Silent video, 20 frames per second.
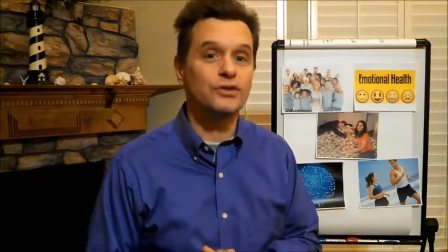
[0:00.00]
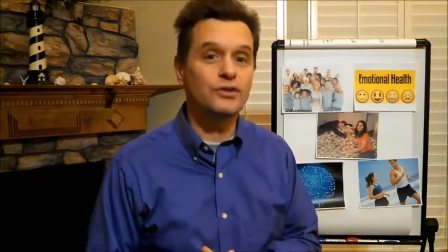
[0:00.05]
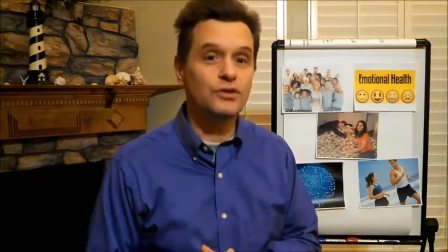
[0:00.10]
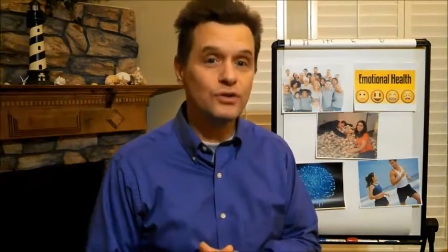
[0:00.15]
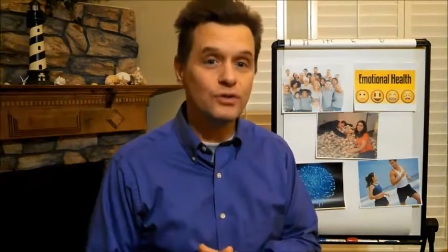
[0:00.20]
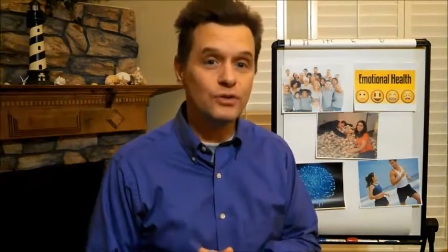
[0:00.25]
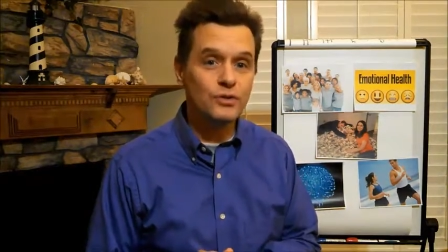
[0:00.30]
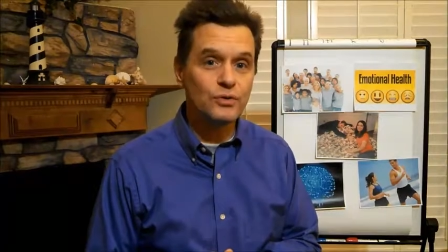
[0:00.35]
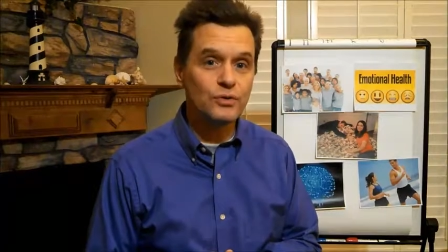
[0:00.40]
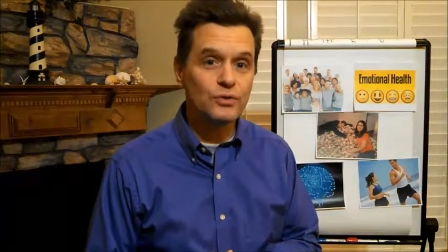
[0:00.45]

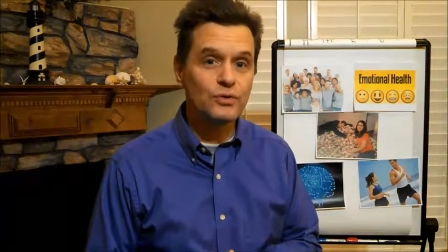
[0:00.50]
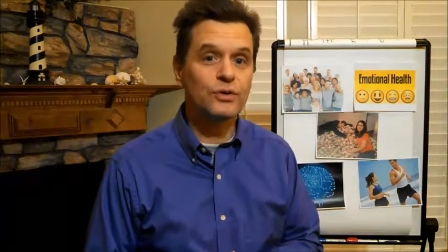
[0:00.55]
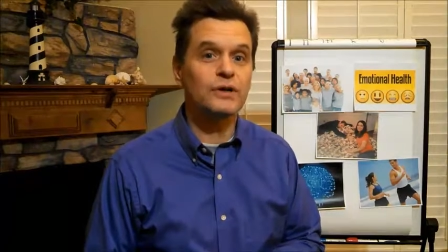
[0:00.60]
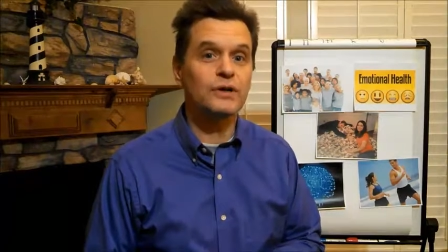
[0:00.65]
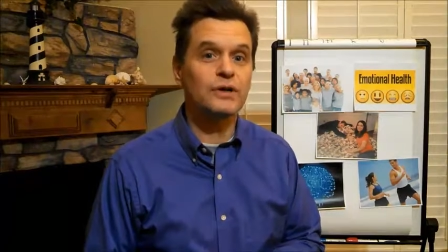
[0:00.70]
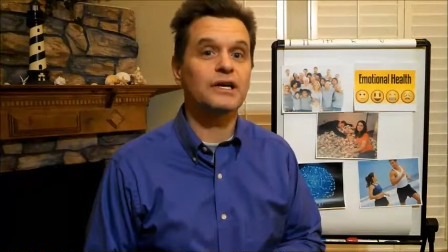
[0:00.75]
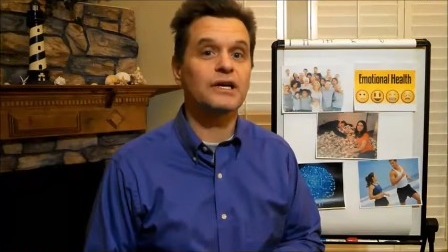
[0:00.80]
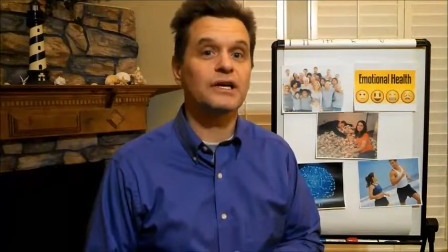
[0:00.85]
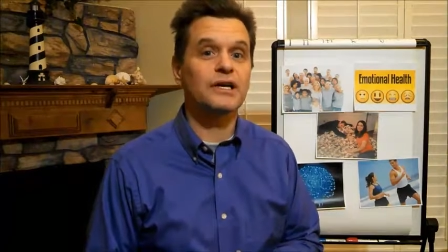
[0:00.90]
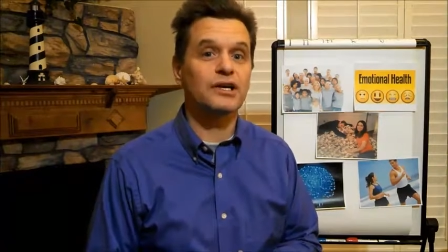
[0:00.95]
you
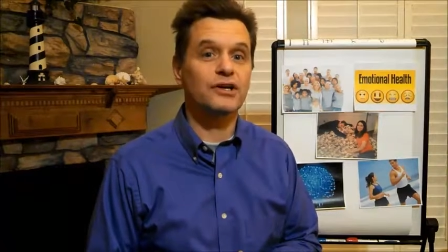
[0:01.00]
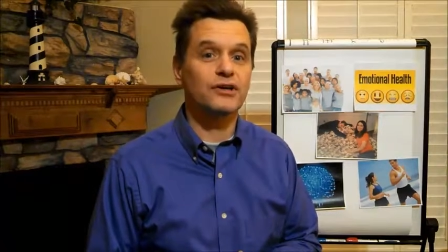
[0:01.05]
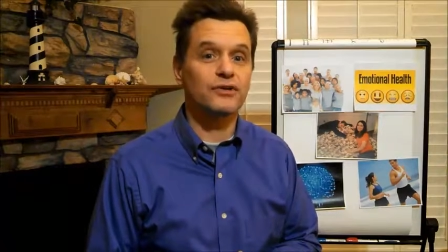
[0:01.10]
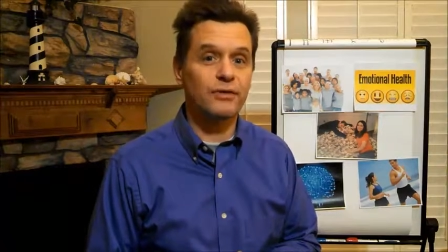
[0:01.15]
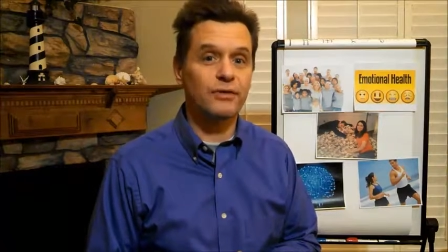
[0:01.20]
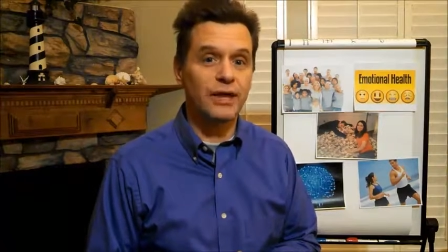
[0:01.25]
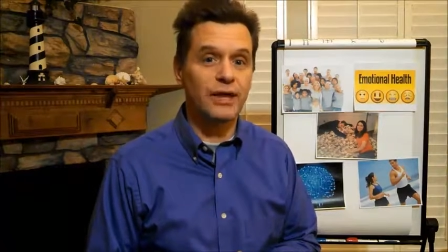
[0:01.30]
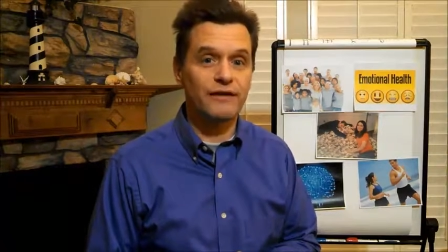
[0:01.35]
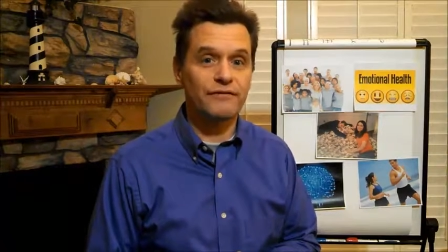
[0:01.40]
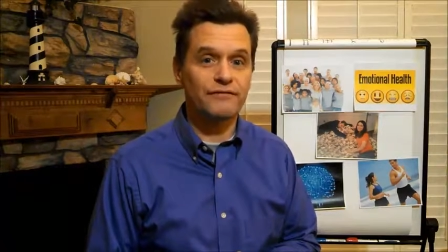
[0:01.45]
can
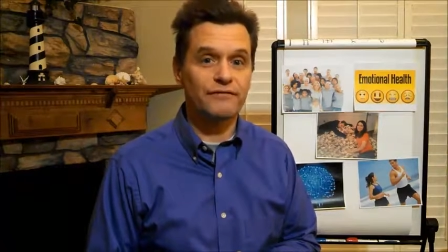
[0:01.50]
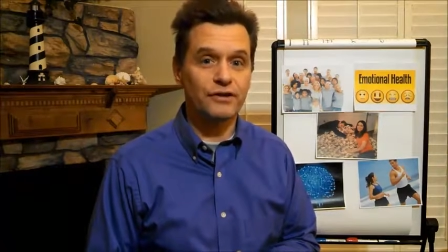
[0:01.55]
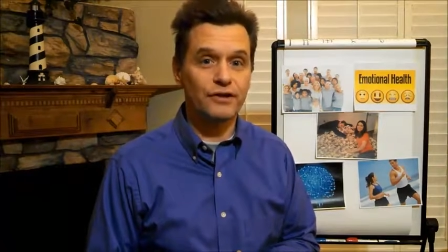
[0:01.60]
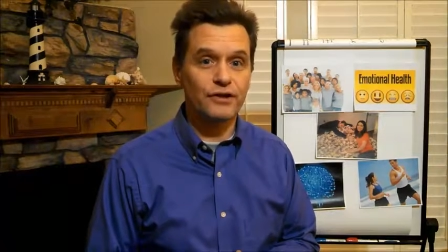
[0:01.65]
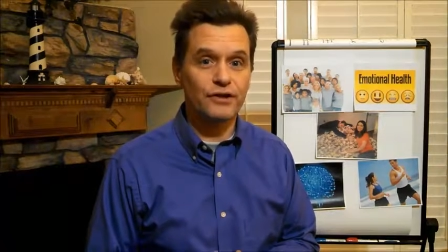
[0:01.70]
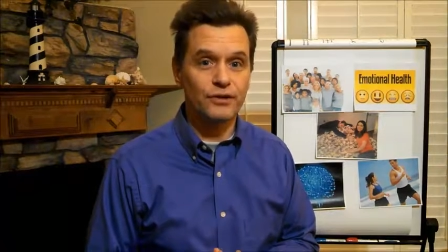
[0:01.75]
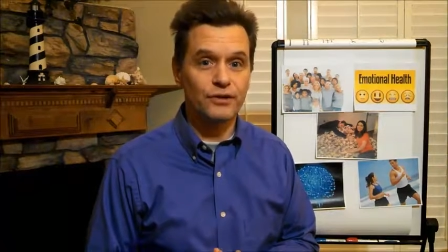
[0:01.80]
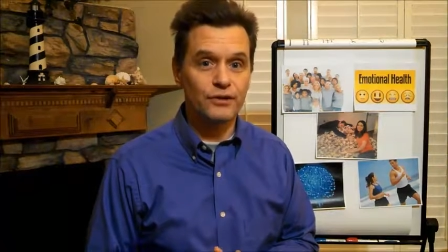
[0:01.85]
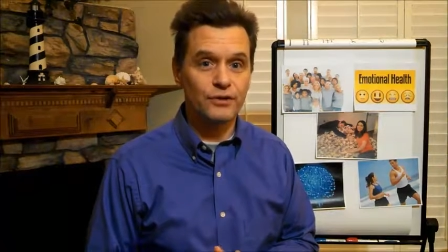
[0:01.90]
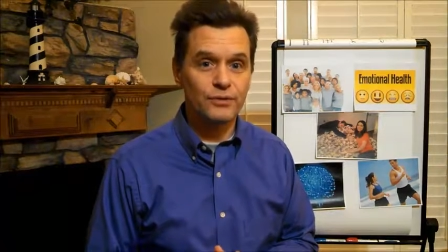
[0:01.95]
create for
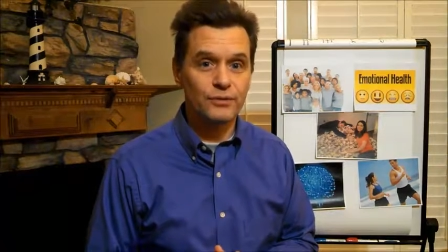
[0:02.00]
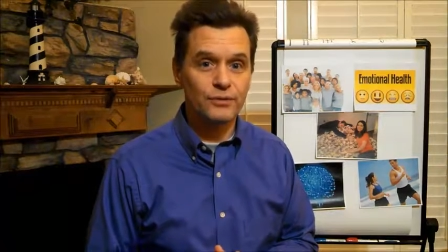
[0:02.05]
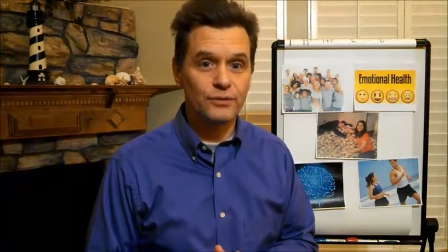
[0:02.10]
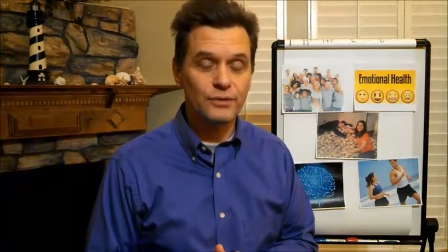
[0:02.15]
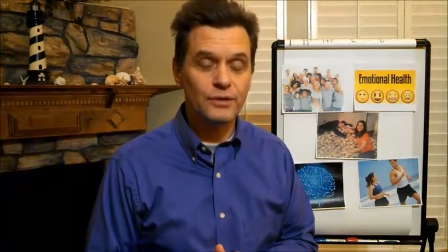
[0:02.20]
you